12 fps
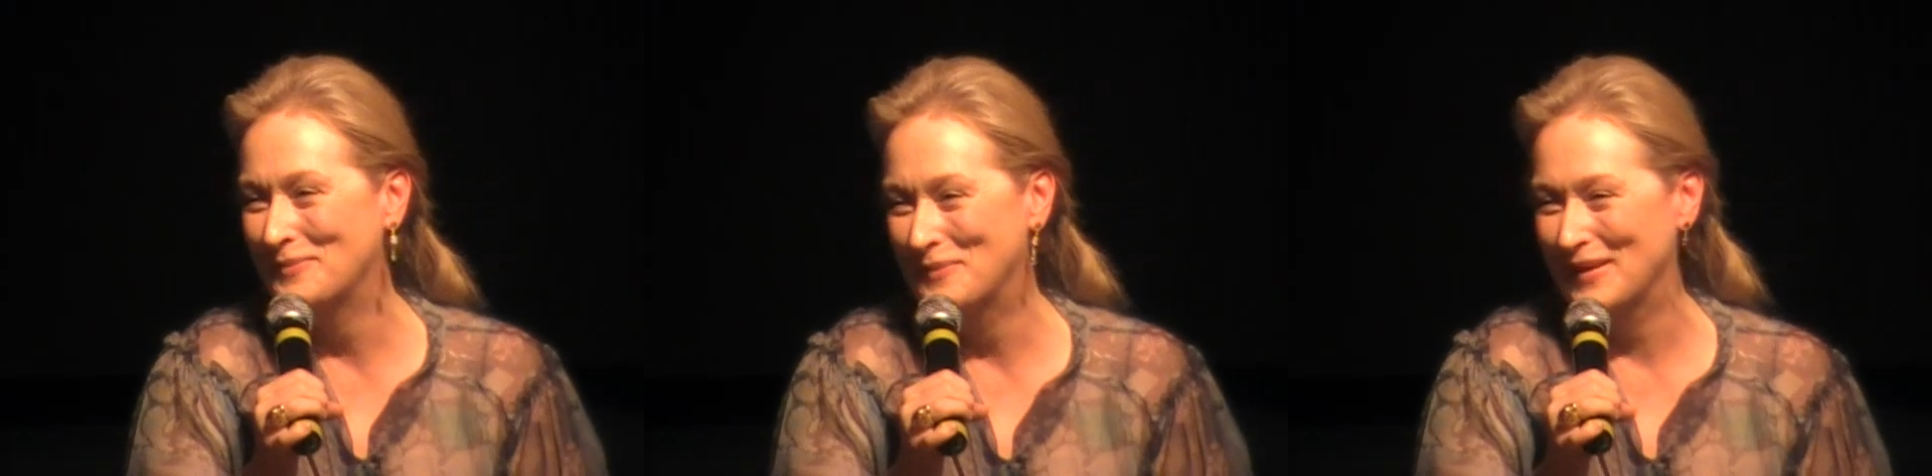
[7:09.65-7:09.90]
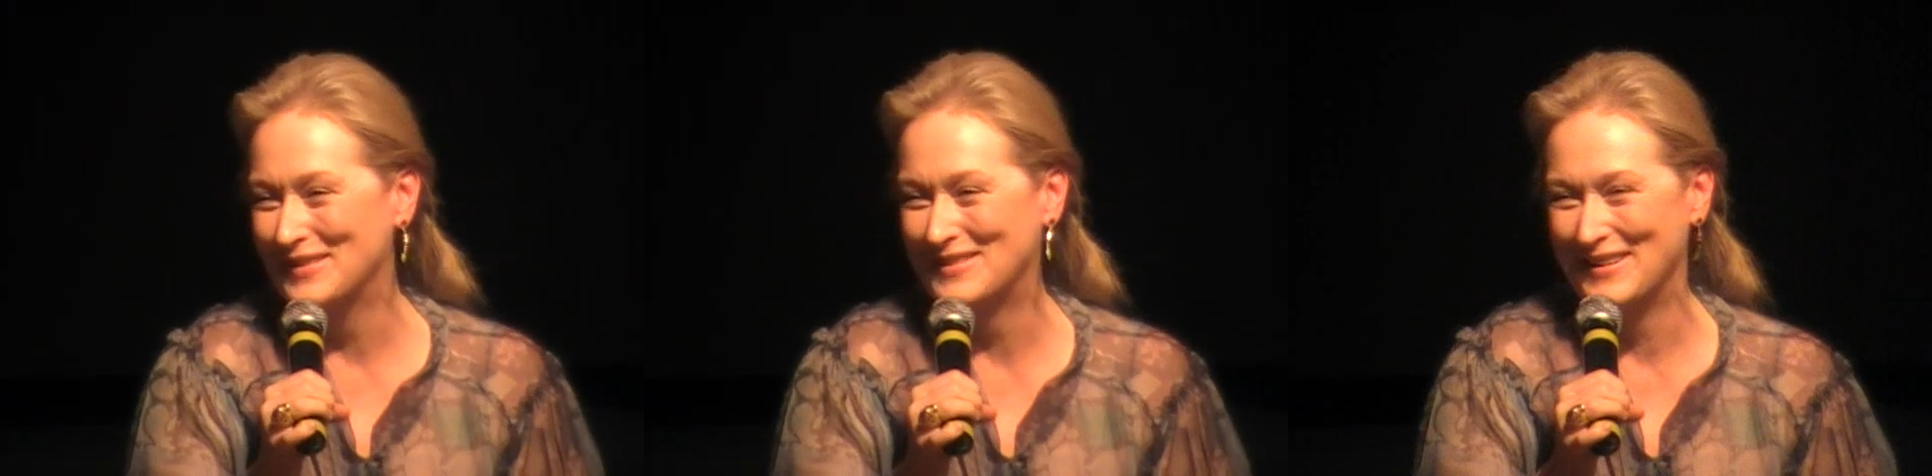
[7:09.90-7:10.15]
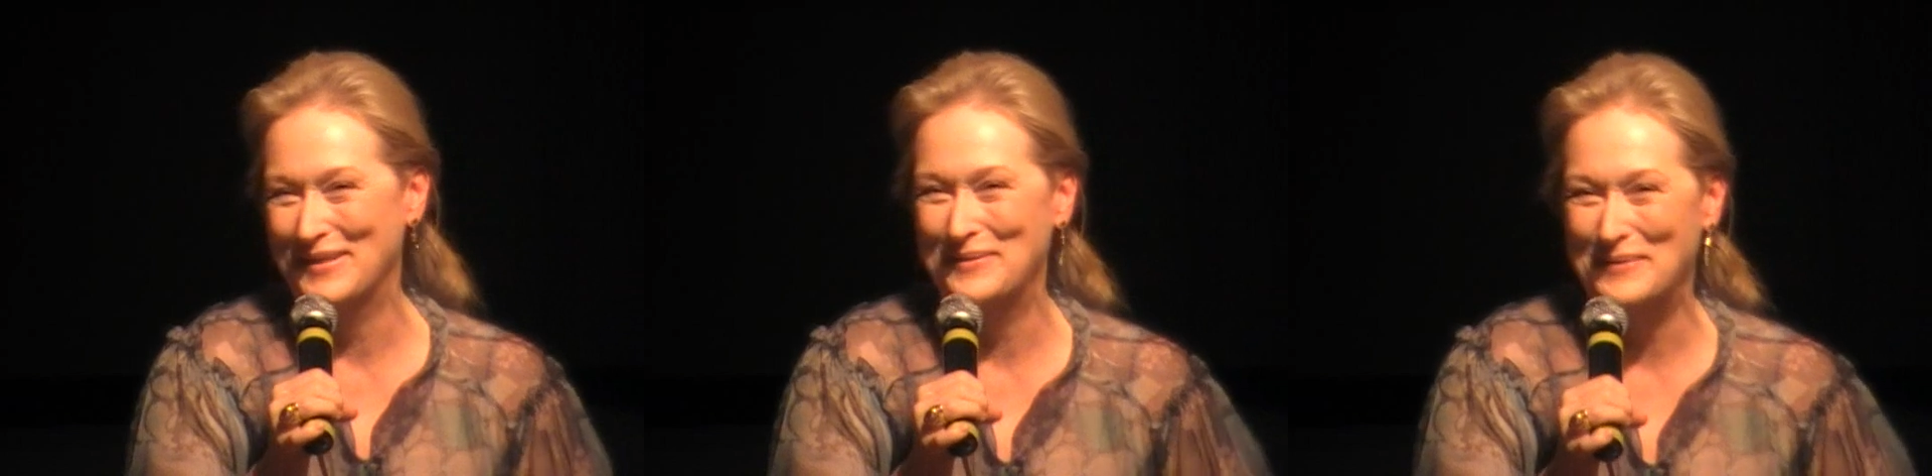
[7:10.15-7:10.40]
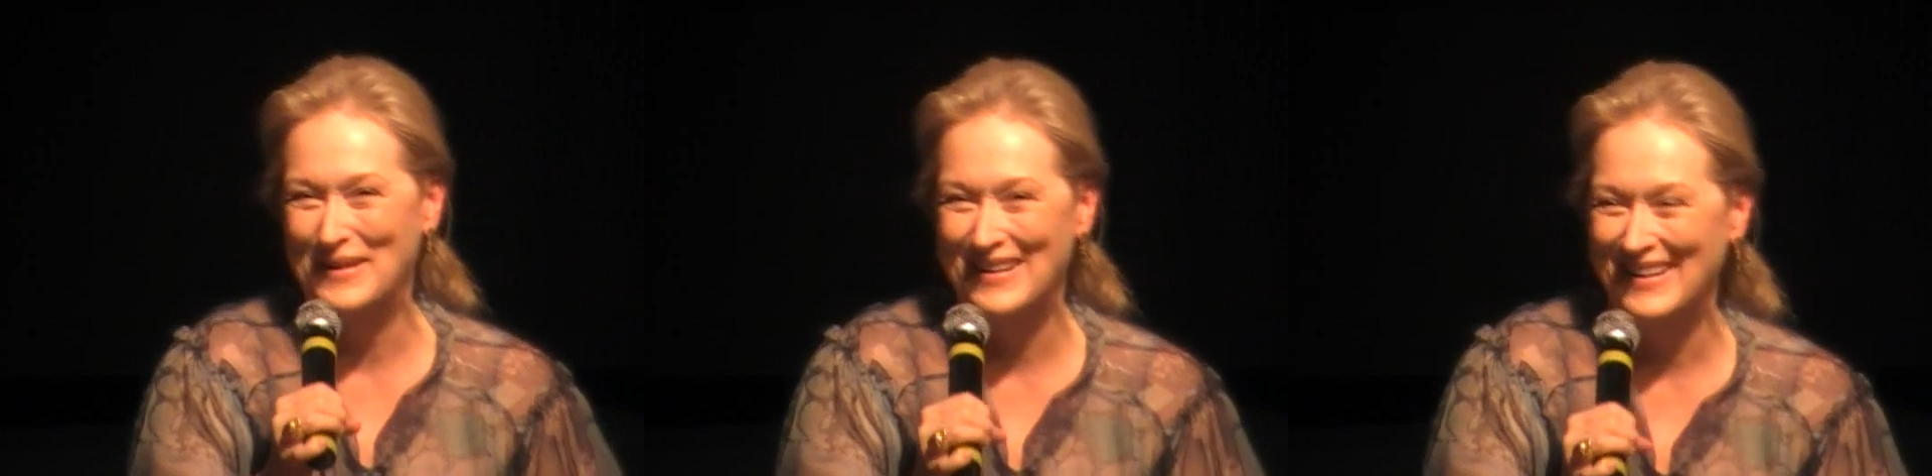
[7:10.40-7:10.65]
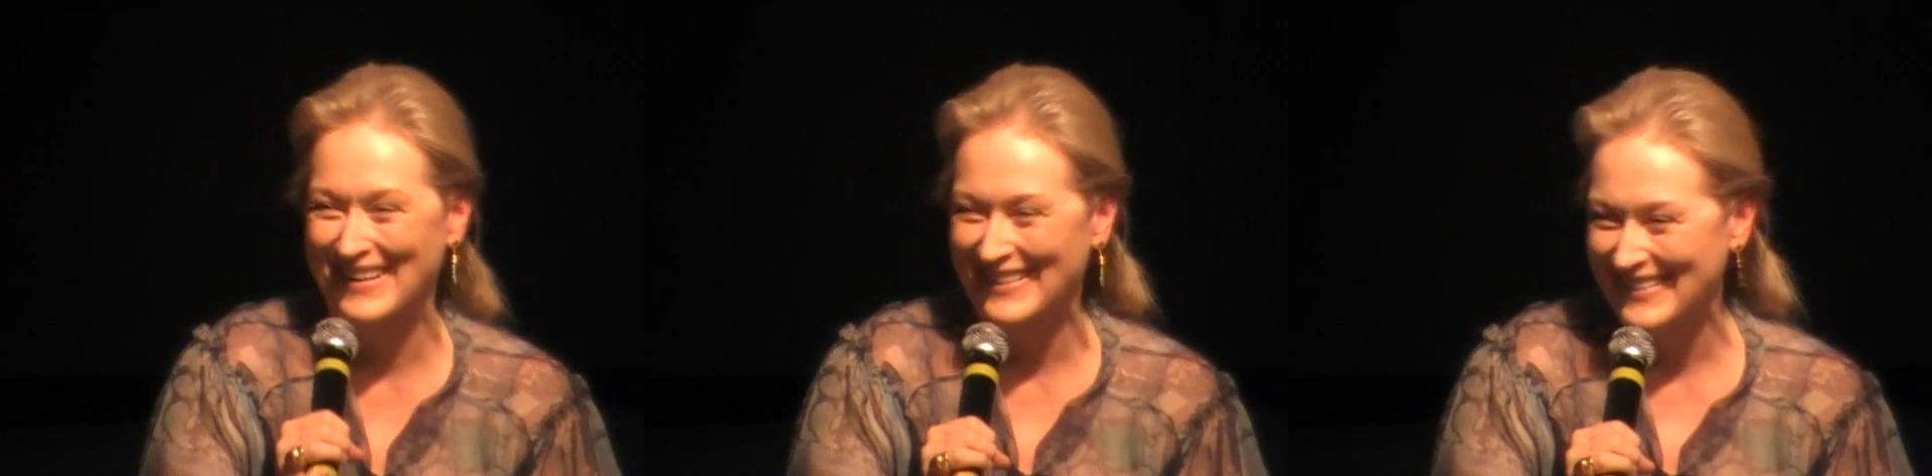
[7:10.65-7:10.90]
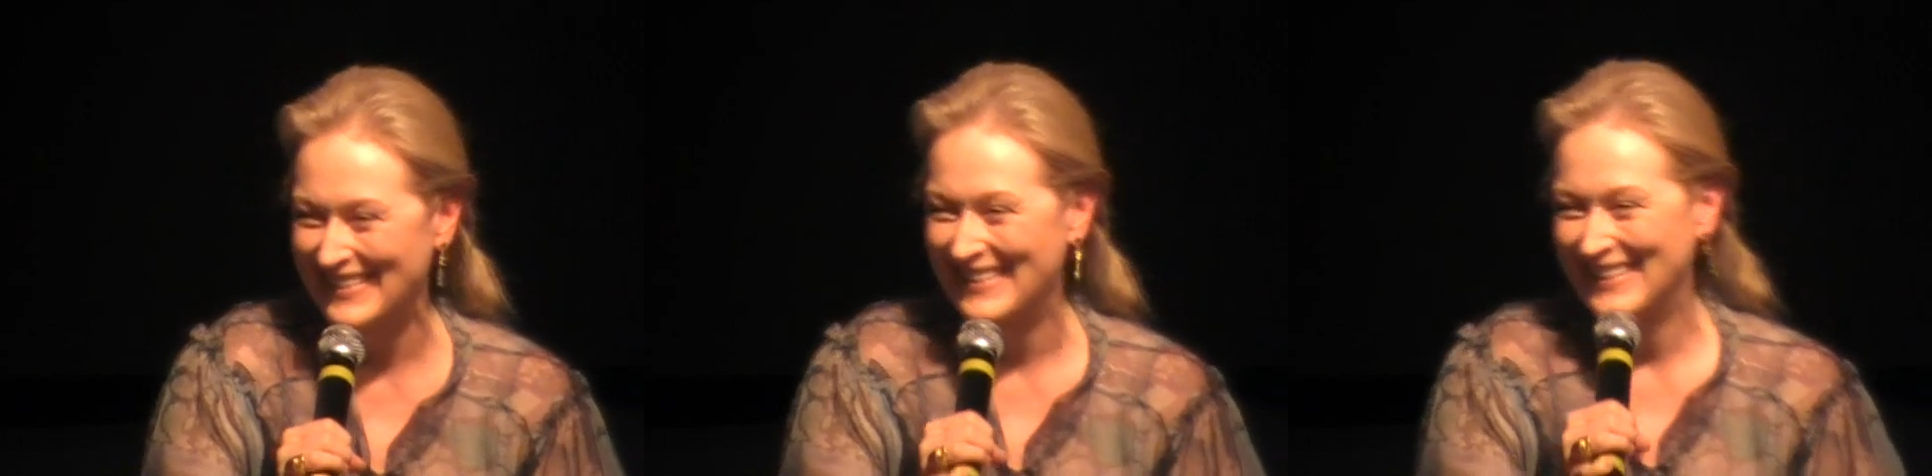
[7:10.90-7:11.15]
once in a
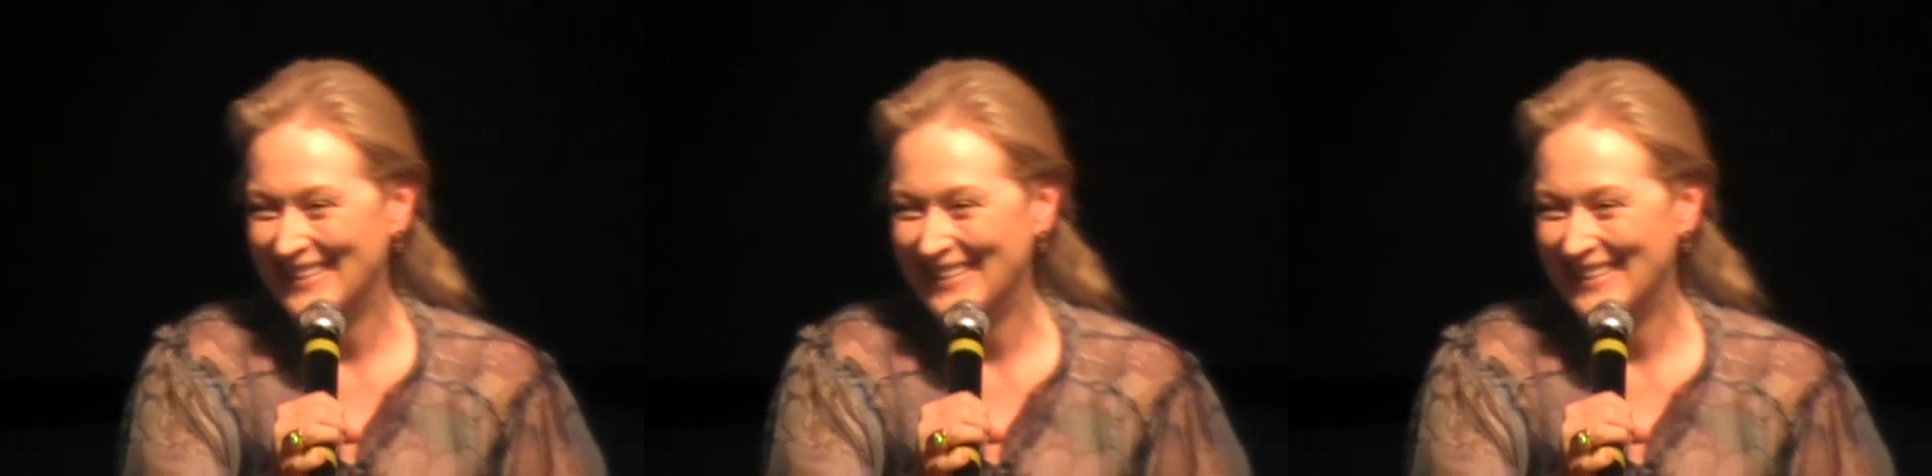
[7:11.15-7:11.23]
while.